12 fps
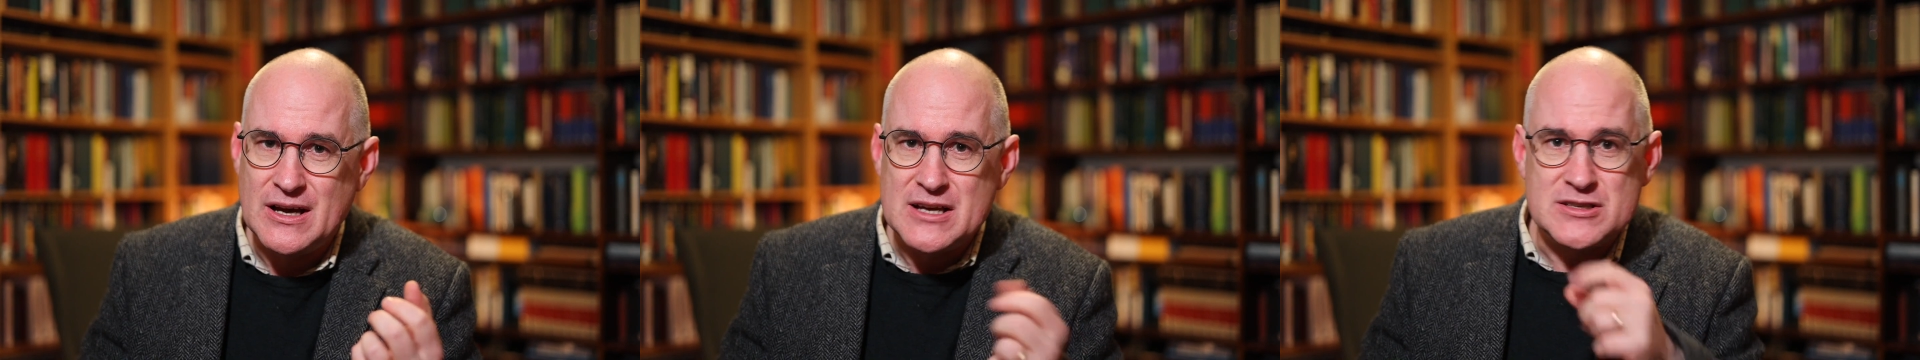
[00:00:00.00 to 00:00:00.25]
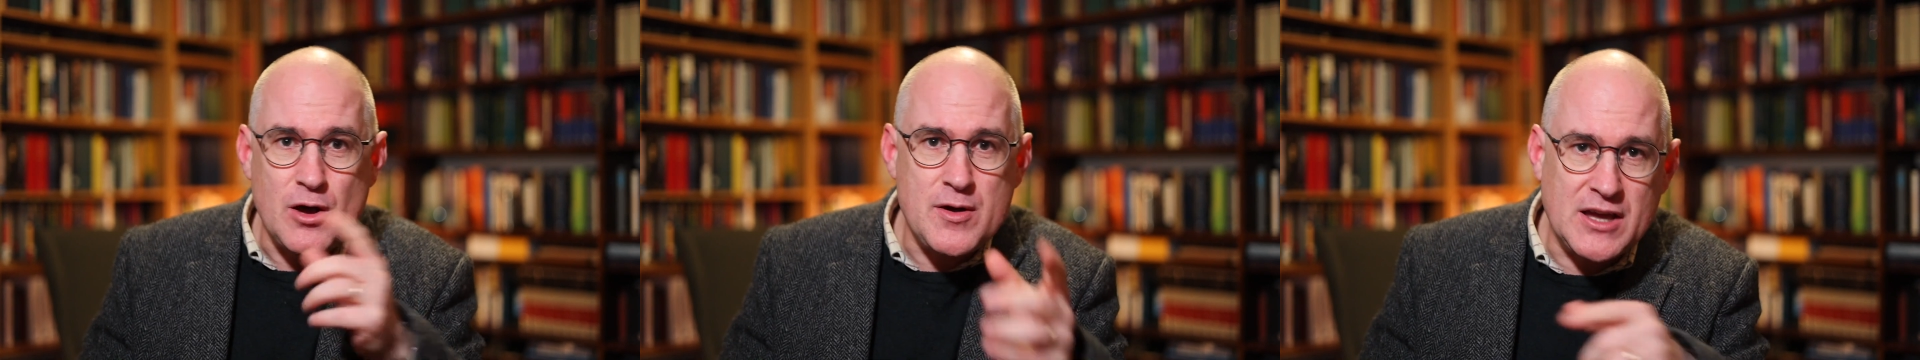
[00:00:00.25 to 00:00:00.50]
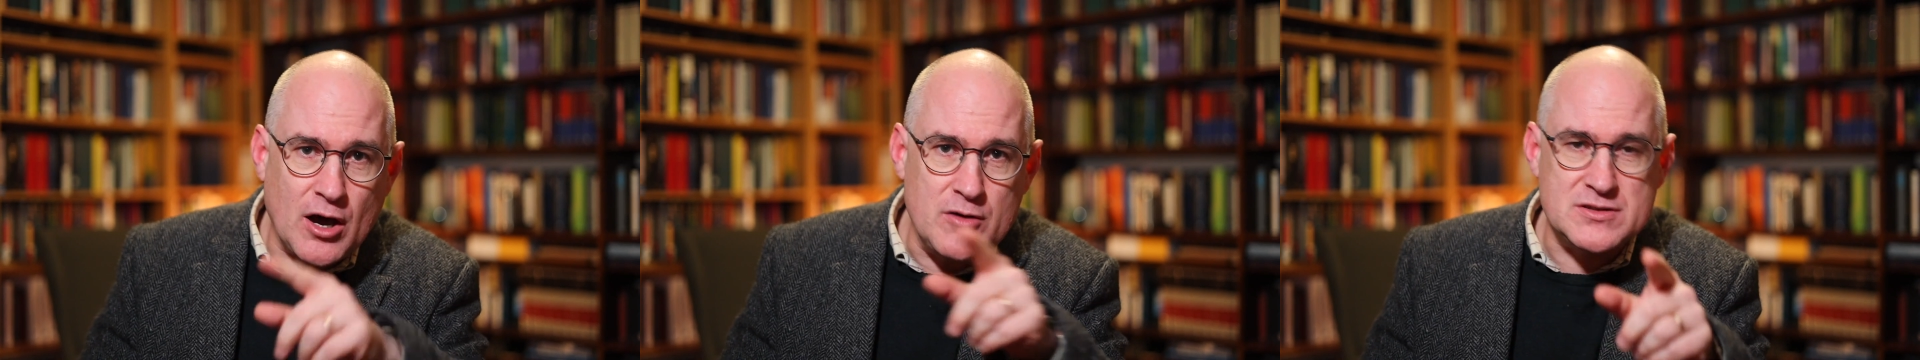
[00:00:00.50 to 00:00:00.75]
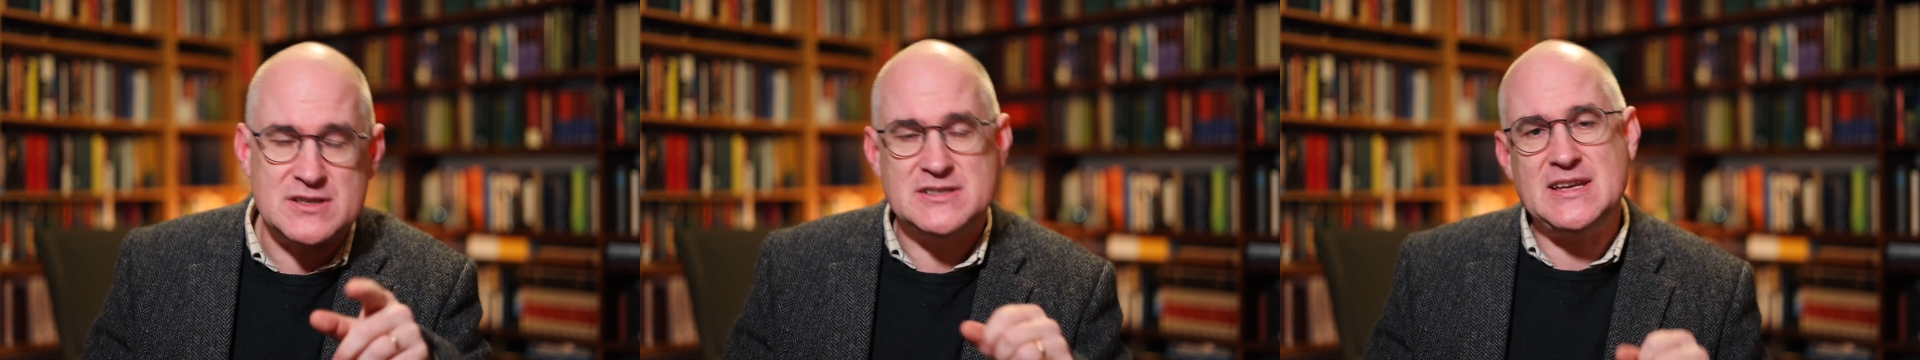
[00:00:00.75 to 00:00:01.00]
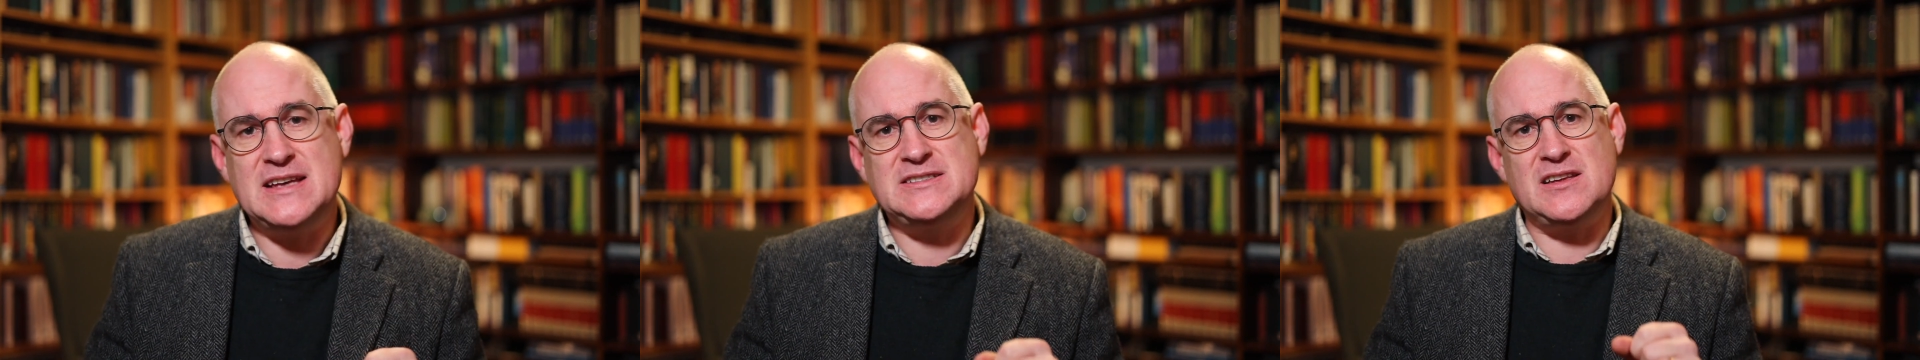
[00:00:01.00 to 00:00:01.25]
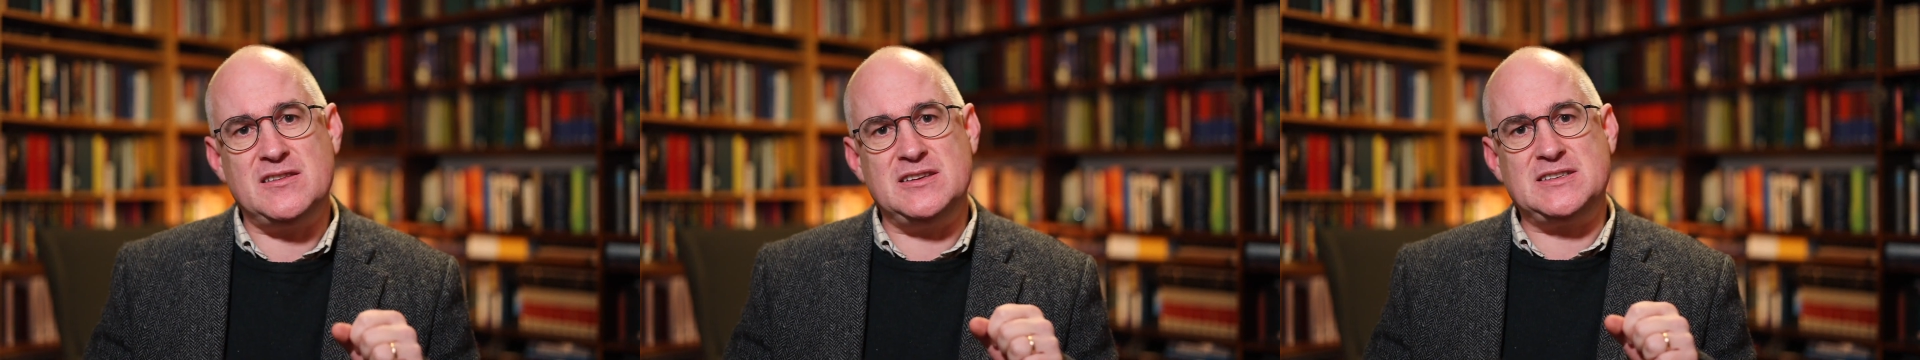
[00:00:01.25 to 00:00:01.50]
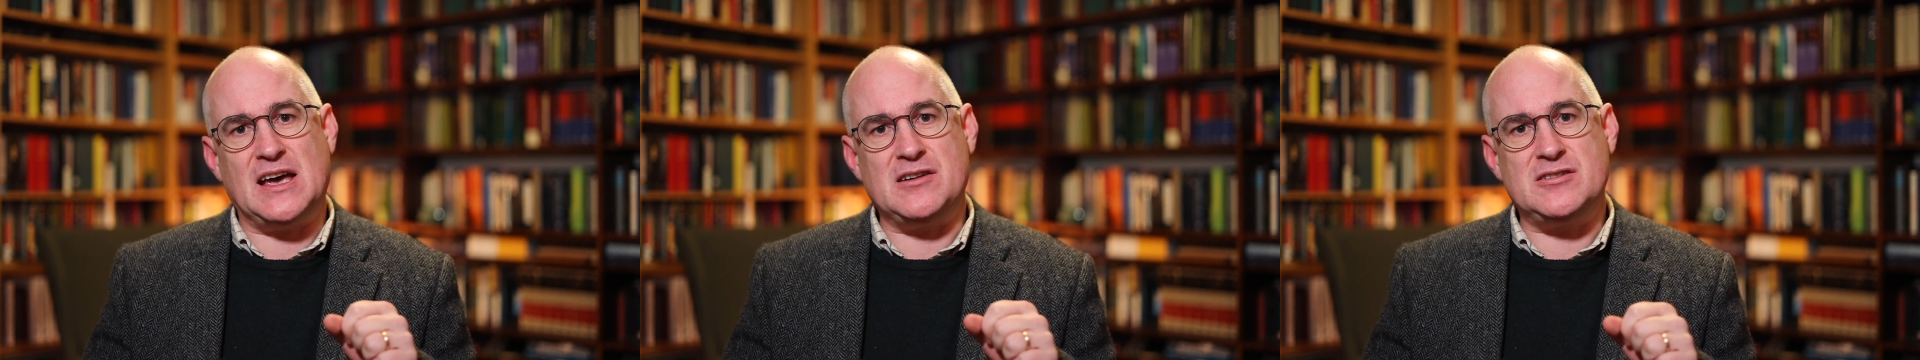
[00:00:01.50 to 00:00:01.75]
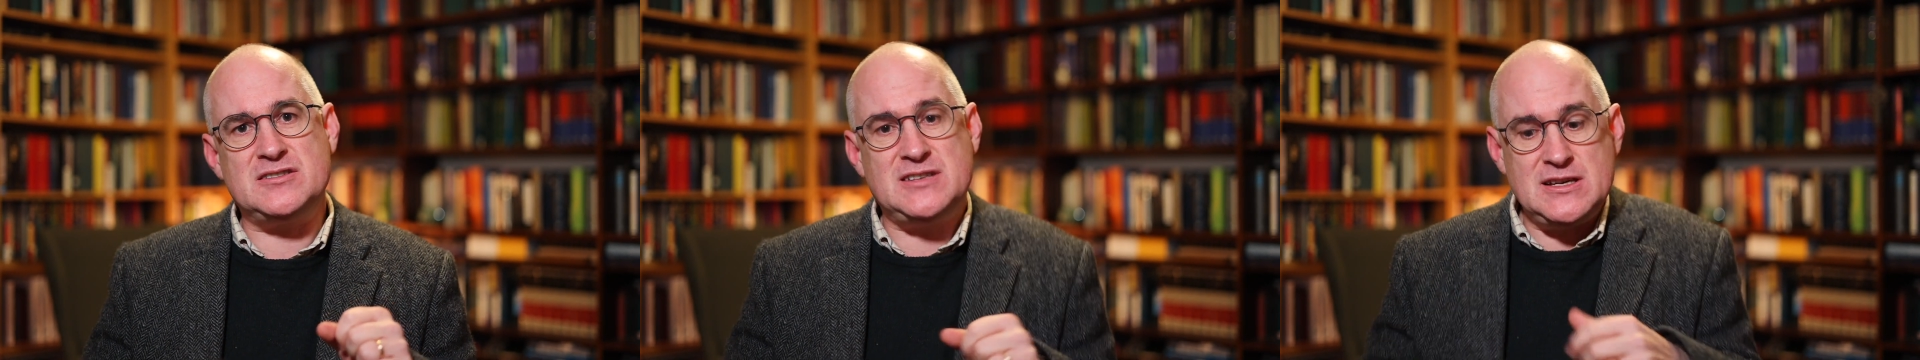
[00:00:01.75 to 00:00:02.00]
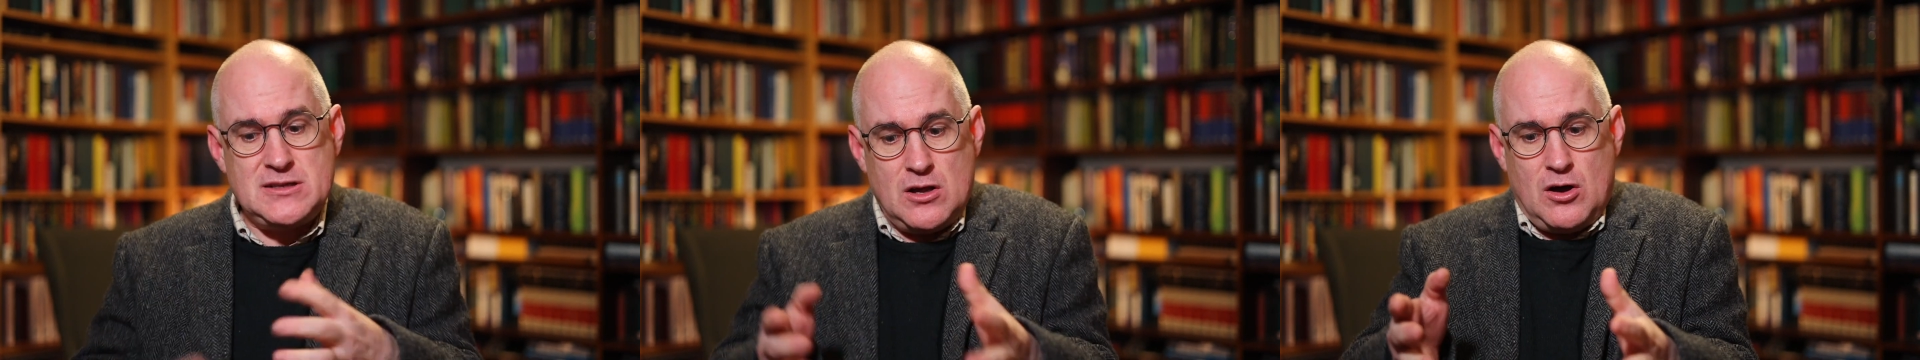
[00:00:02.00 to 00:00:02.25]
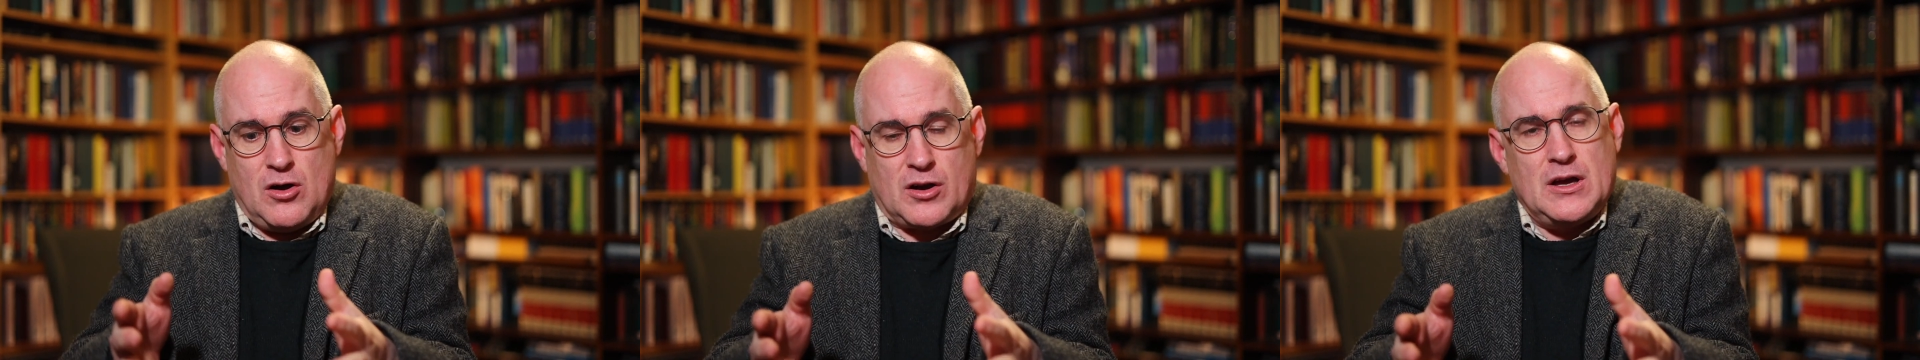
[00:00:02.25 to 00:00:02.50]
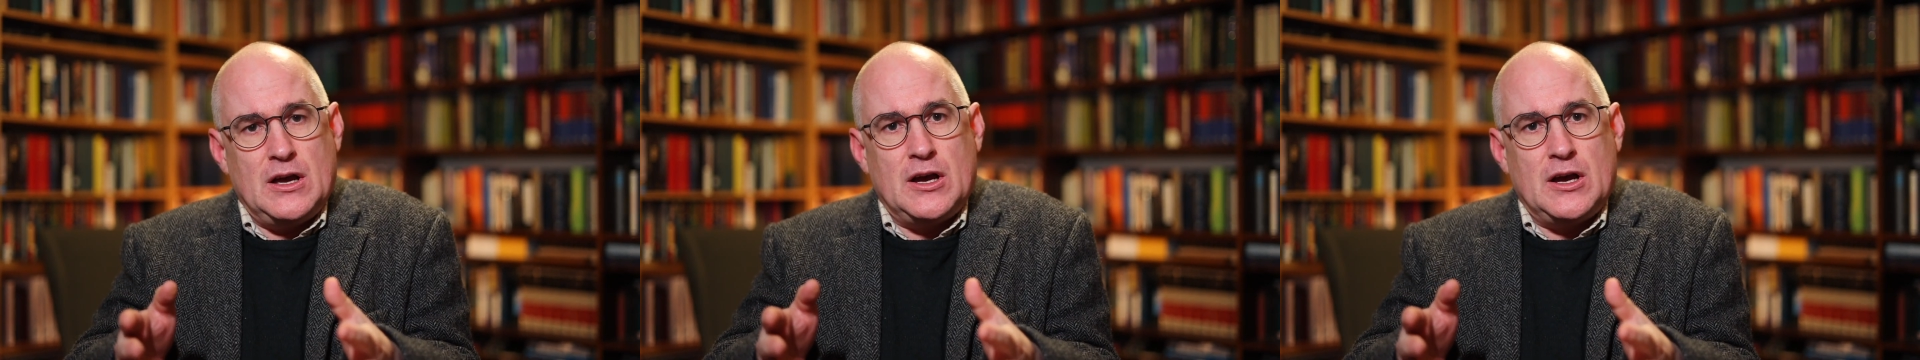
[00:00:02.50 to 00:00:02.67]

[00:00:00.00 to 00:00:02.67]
So he goes and says to these Sadducees, "Look,